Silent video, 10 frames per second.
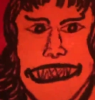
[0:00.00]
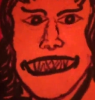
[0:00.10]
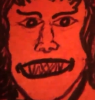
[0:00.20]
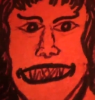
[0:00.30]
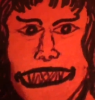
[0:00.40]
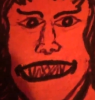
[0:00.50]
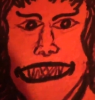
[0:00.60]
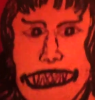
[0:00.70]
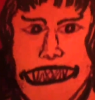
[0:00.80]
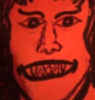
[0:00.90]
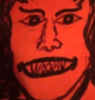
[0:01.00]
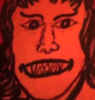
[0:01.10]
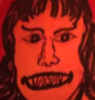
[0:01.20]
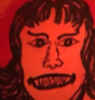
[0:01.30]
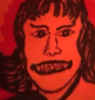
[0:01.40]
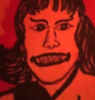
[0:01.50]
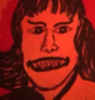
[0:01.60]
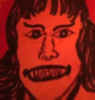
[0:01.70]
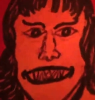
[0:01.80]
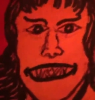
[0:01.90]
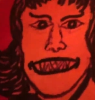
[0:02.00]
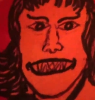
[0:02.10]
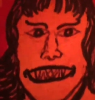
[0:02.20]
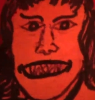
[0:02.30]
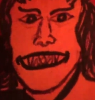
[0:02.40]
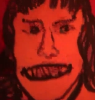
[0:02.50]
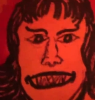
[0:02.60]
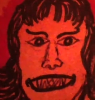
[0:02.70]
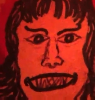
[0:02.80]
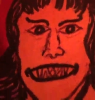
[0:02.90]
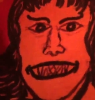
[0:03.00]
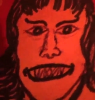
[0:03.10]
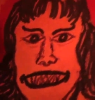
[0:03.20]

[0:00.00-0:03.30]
you always wanted. She'll yeah, she'll give you a